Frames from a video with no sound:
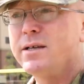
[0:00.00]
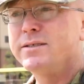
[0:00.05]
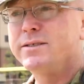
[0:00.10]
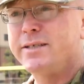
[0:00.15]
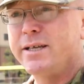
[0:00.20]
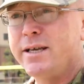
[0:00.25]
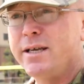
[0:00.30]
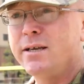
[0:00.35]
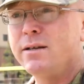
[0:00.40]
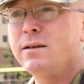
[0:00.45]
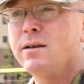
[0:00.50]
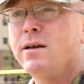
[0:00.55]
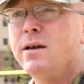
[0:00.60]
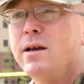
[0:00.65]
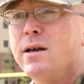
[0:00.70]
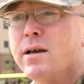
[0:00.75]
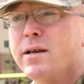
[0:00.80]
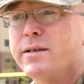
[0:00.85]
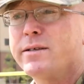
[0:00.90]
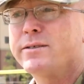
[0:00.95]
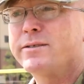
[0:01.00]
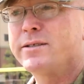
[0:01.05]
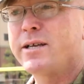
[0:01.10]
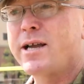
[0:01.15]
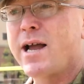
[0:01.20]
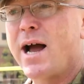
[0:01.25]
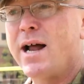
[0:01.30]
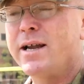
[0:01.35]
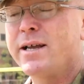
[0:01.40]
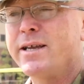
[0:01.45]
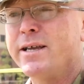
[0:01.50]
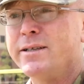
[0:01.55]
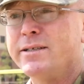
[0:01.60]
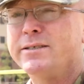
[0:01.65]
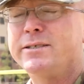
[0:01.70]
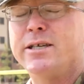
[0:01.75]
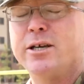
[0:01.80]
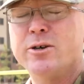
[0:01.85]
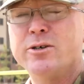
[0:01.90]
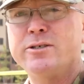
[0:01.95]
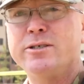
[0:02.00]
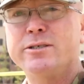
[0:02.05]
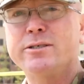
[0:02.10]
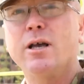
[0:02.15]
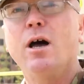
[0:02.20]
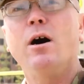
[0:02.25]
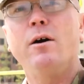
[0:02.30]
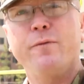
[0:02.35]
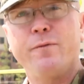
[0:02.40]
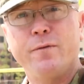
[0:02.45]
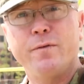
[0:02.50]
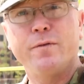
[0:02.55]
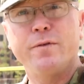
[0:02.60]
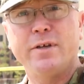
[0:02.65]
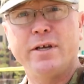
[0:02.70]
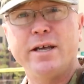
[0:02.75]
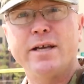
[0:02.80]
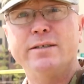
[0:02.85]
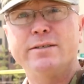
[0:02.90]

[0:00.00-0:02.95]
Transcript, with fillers: see it kind of get the seriousness of the